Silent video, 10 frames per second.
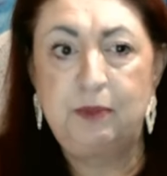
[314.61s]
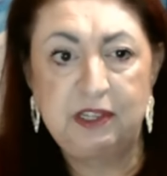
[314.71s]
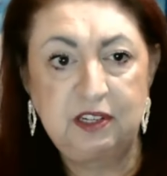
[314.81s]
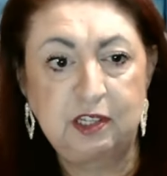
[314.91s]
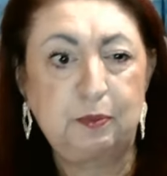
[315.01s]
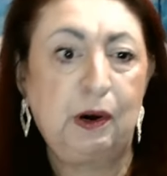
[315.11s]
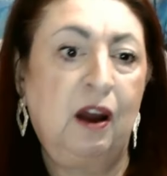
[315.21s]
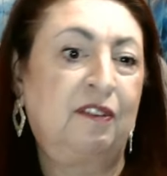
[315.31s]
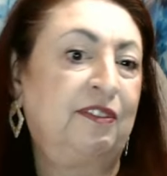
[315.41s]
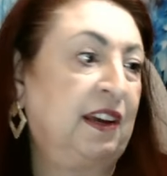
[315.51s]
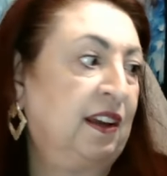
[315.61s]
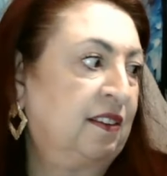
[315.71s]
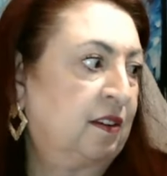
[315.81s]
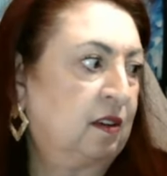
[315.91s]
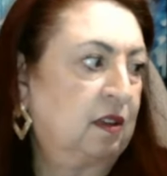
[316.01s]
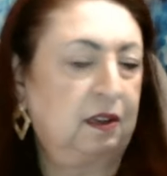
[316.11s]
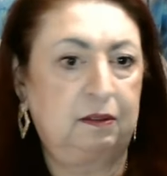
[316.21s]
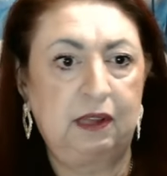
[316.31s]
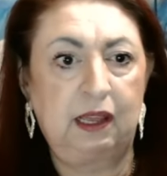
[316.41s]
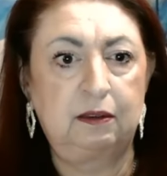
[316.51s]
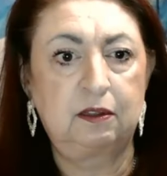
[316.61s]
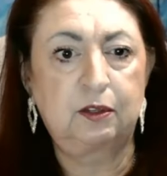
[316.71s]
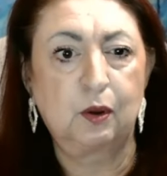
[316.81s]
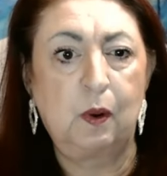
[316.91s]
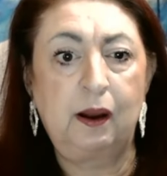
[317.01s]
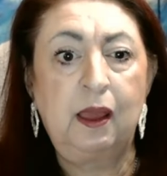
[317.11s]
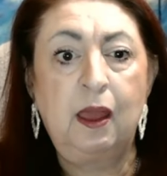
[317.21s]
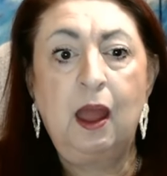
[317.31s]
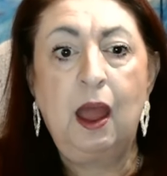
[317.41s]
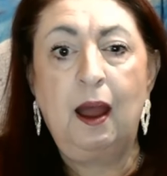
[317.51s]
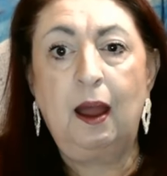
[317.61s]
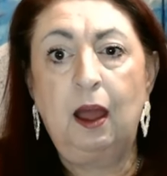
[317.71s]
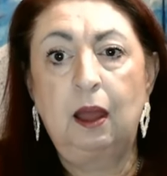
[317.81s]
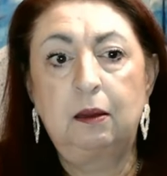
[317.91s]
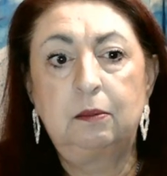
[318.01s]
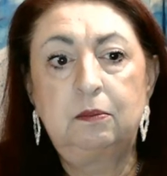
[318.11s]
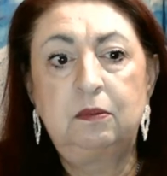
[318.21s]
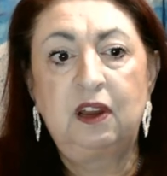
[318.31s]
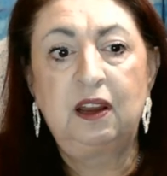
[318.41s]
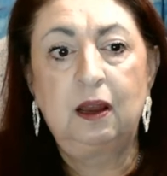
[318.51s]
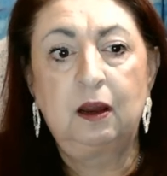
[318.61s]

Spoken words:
business profits, and so on,